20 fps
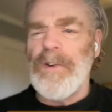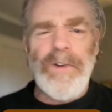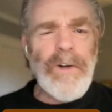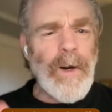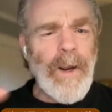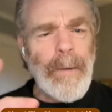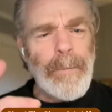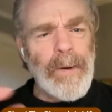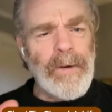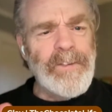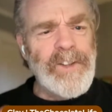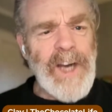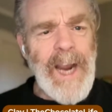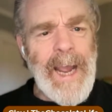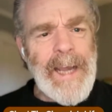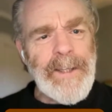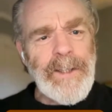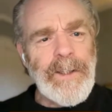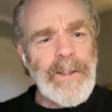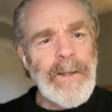There are a couple of
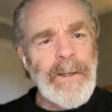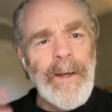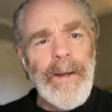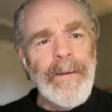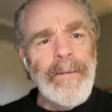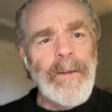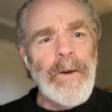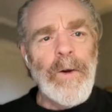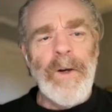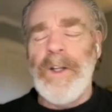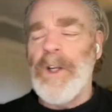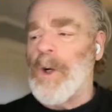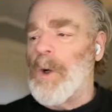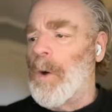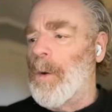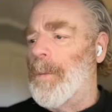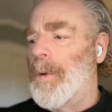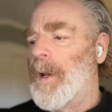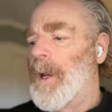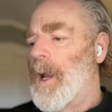chats that are in the
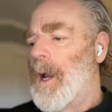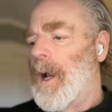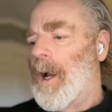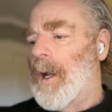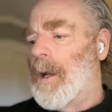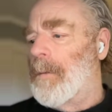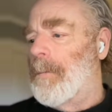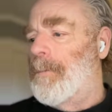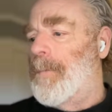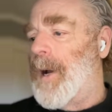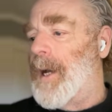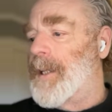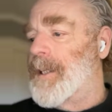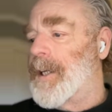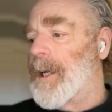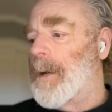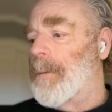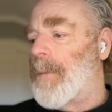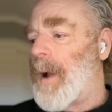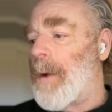group, but
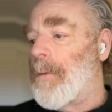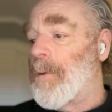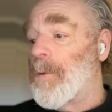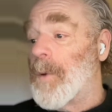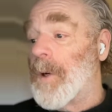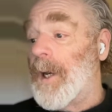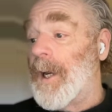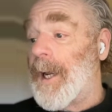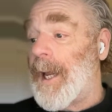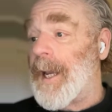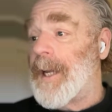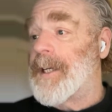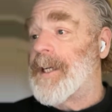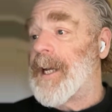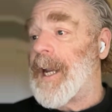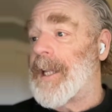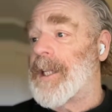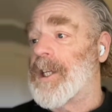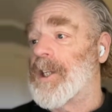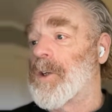I would really like to
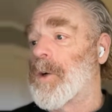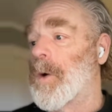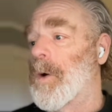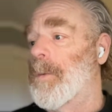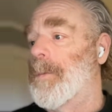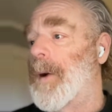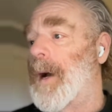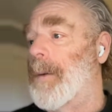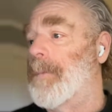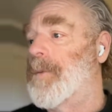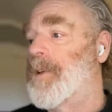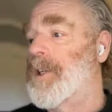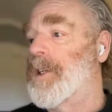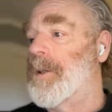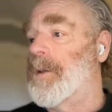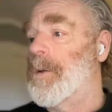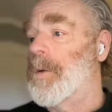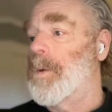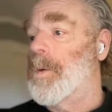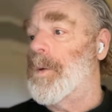get this group up
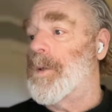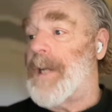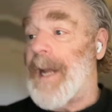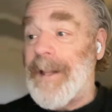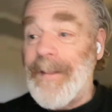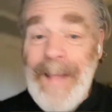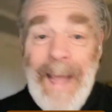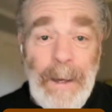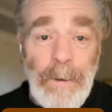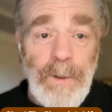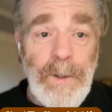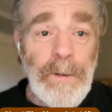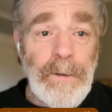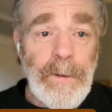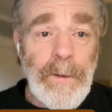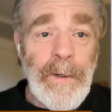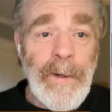to 10,000